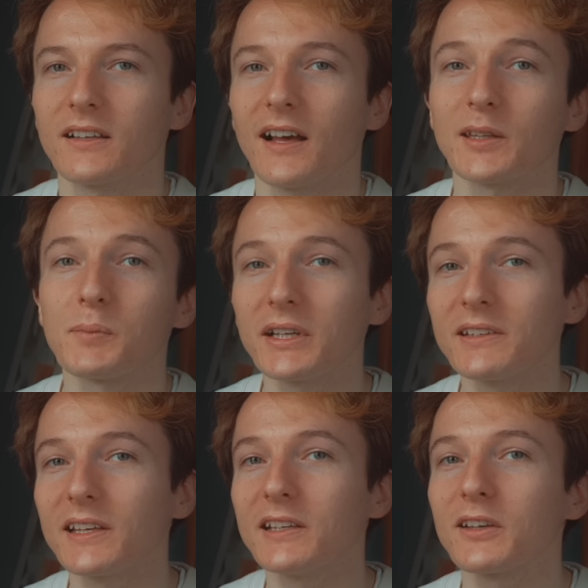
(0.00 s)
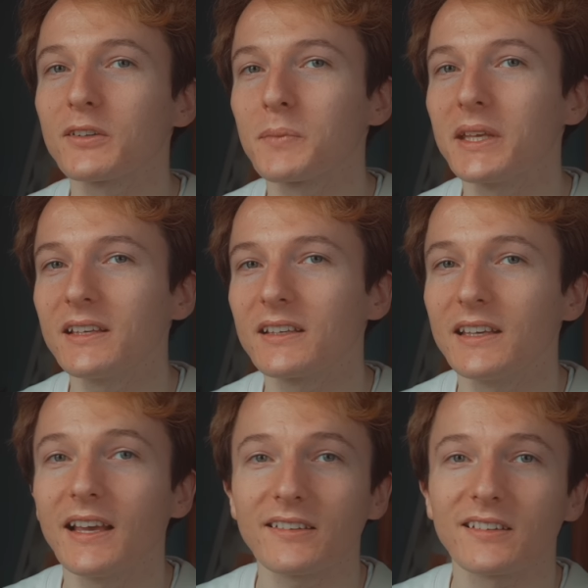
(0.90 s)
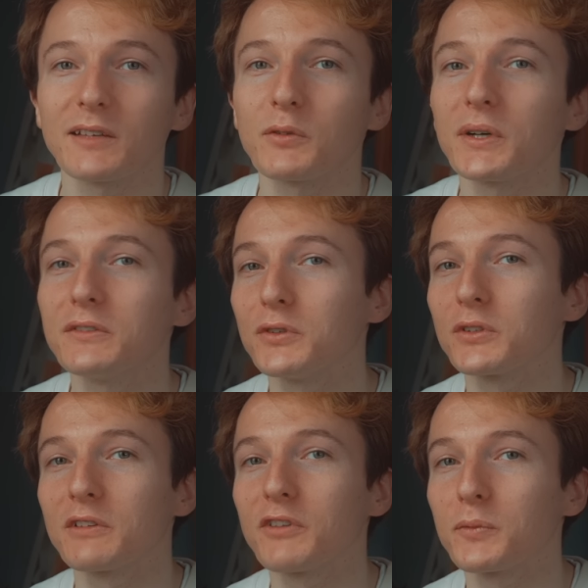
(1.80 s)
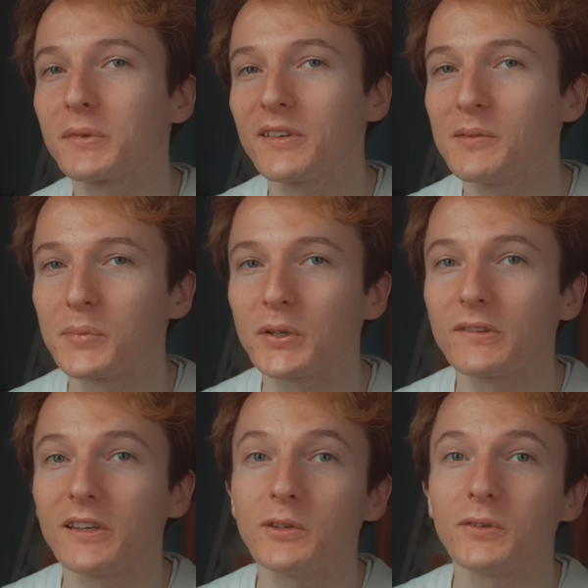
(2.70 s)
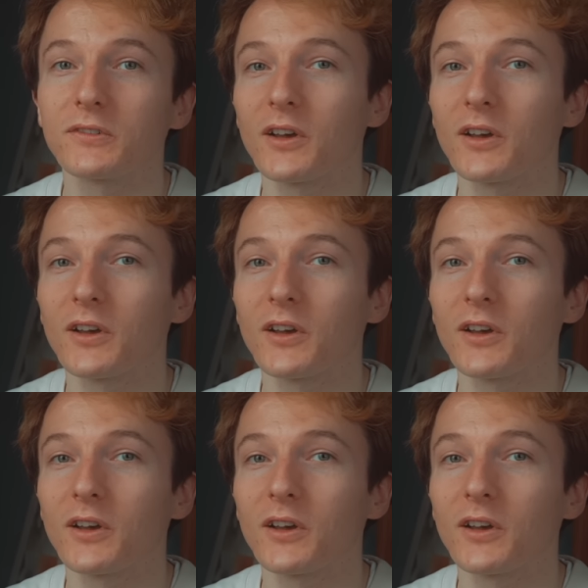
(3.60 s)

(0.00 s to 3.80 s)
And the money that he does make, he has to give away 45% because he used